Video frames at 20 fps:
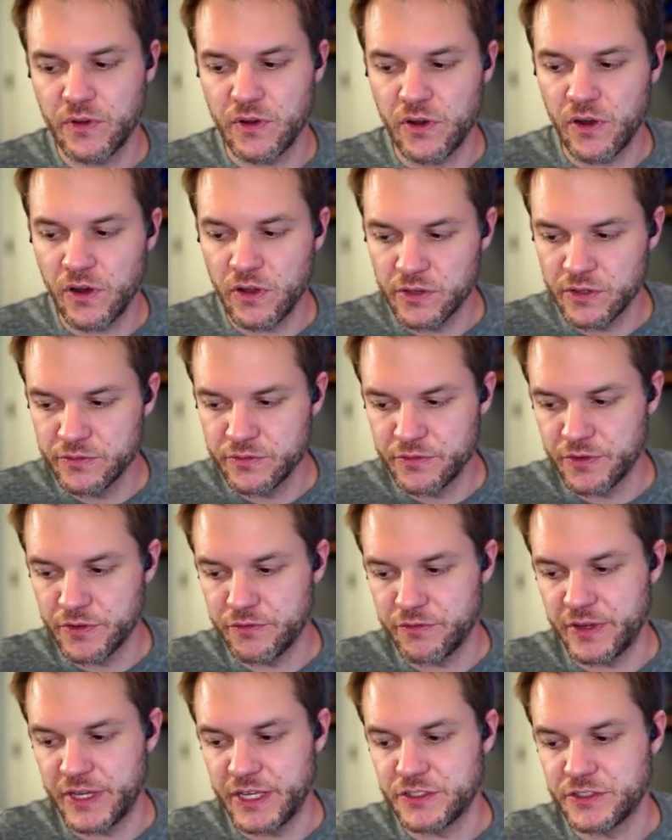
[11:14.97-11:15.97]
All of the
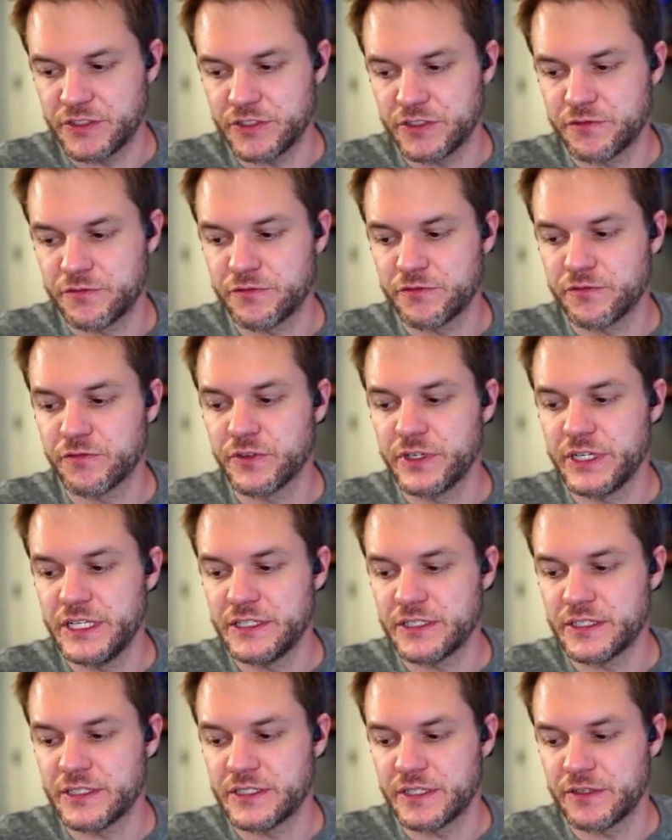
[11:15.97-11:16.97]
face just
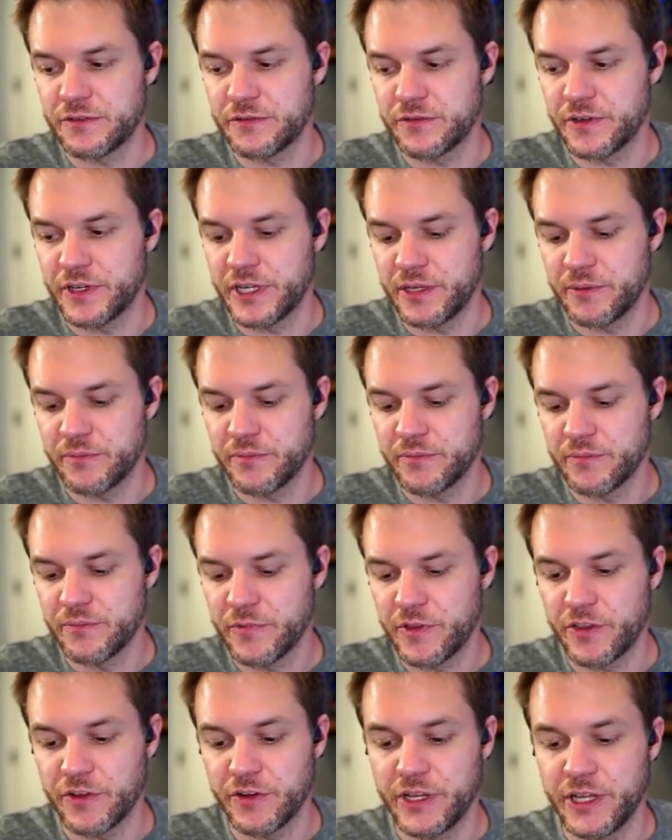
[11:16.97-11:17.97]
freezes at frame
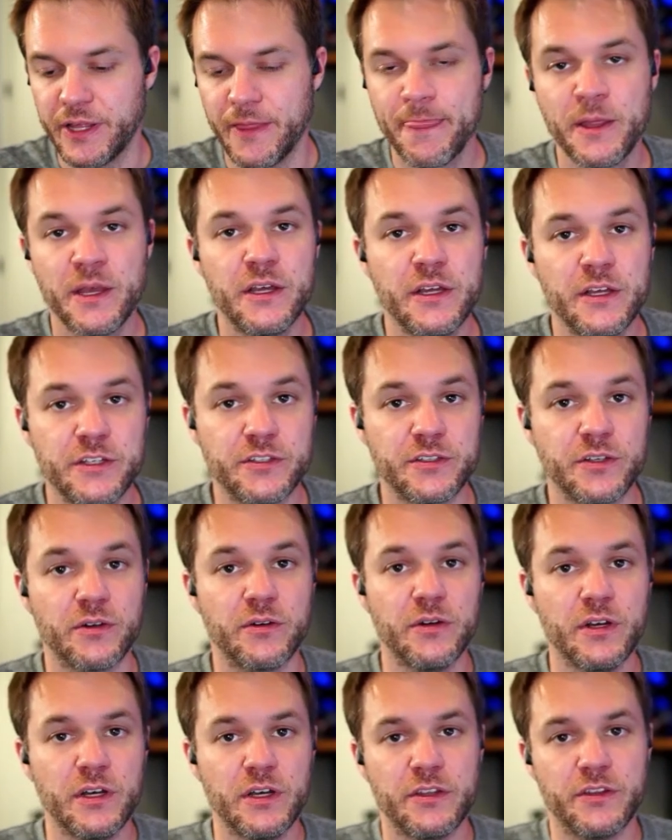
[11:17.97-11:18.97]
30.
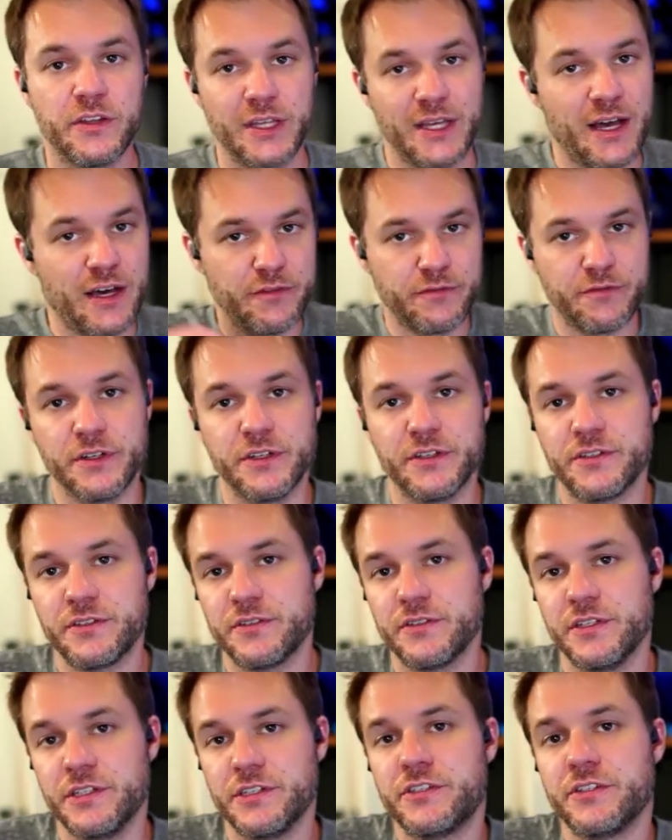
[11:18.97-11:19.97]
So the
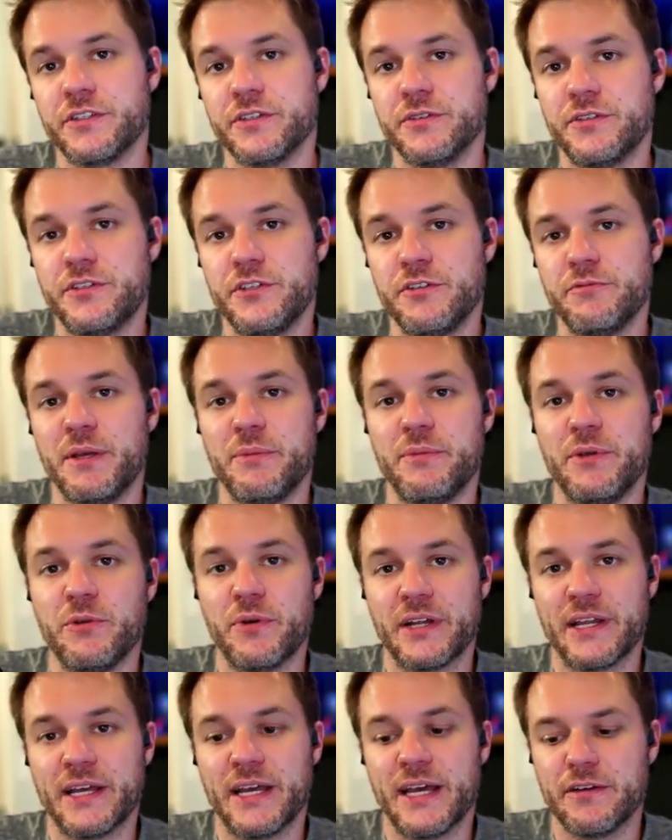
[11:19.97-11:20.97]
converse is true too. Maybe you
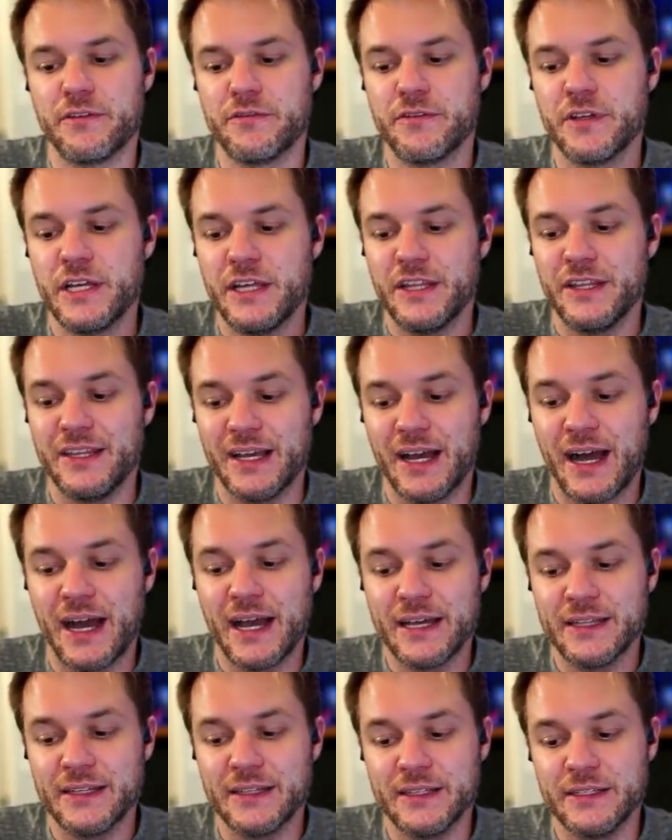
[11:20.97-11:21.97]
want to have the
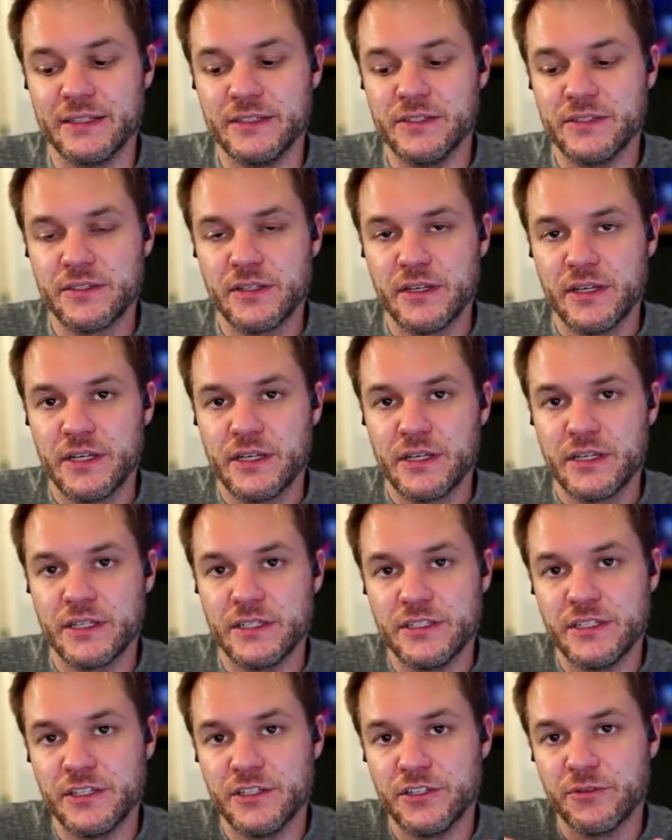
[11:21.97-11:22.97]
eyelids
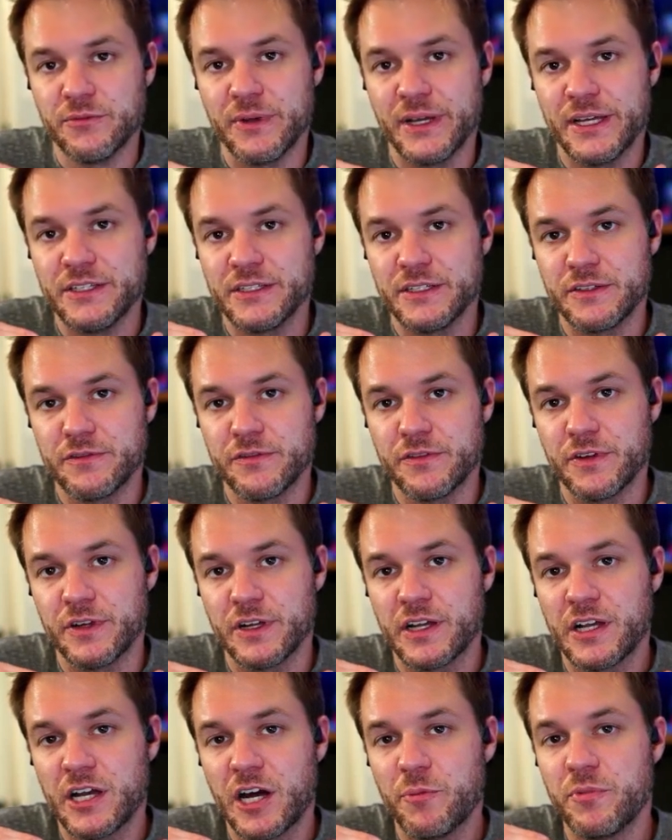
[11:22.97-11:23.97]
continue raising for a
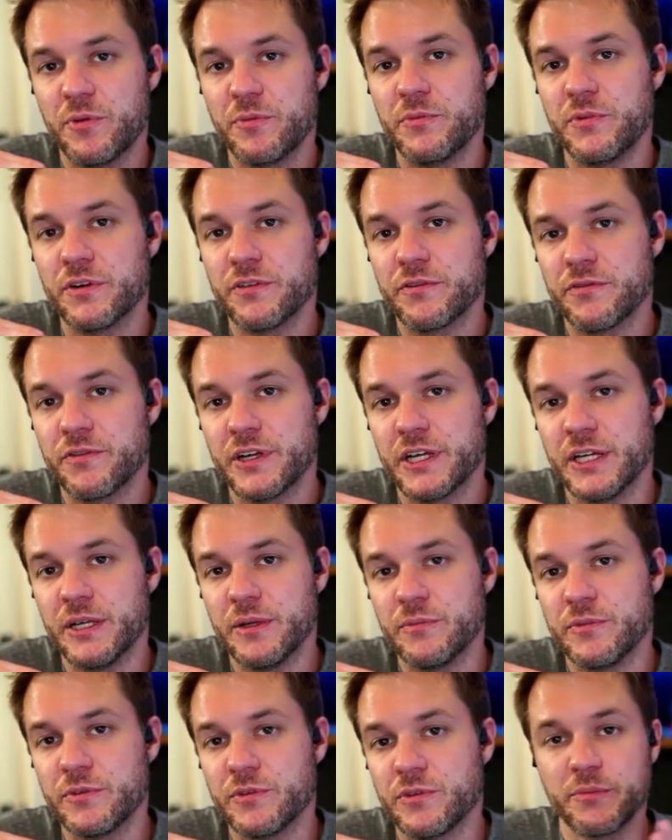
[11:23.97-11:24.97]
couple more
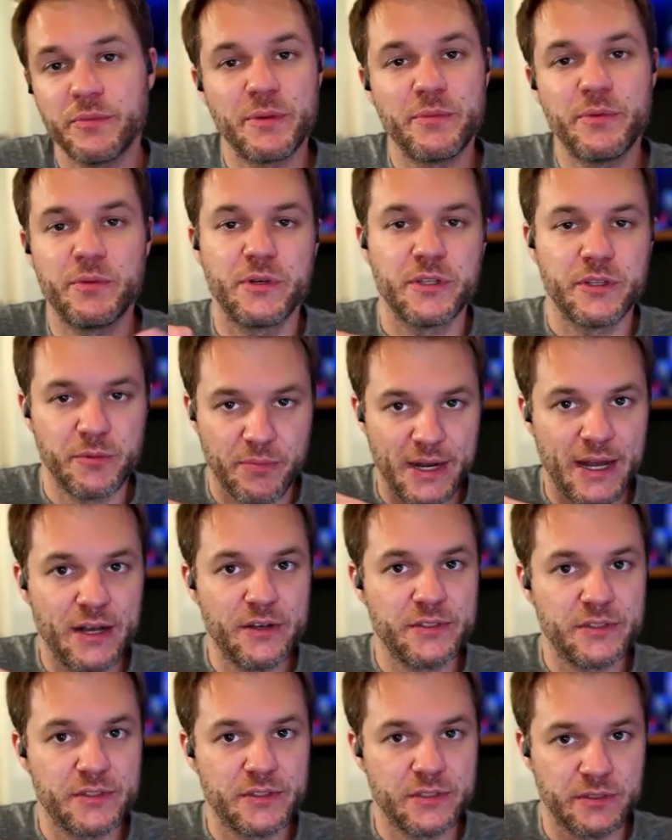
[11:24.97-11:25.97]
frames, or maybe you want the
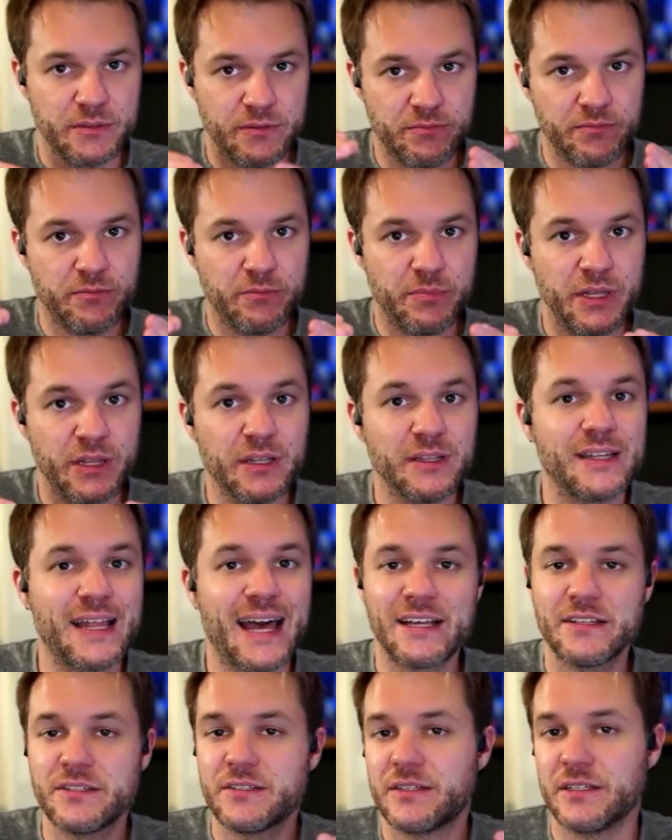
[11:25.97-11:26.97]
brows to be the
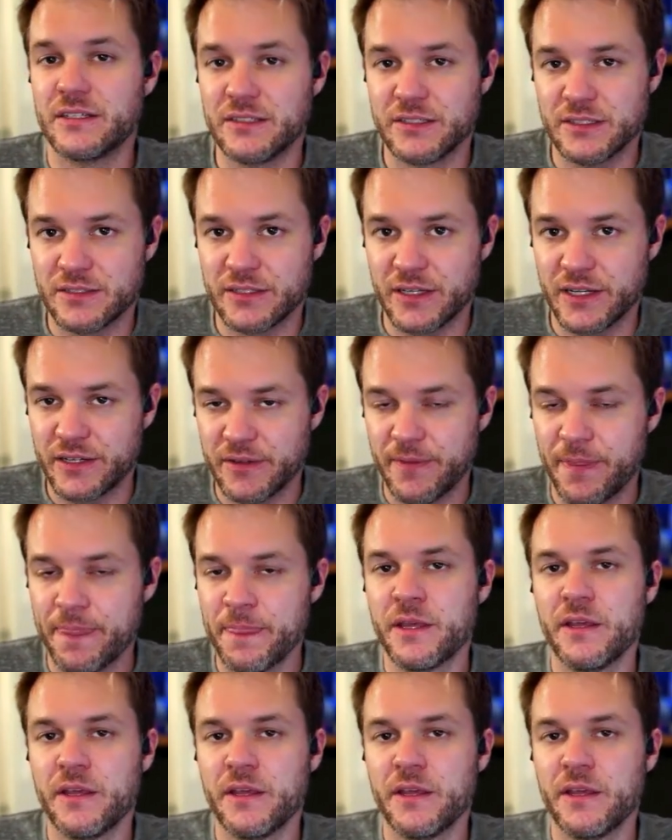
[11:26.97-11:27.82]
last thing to settle.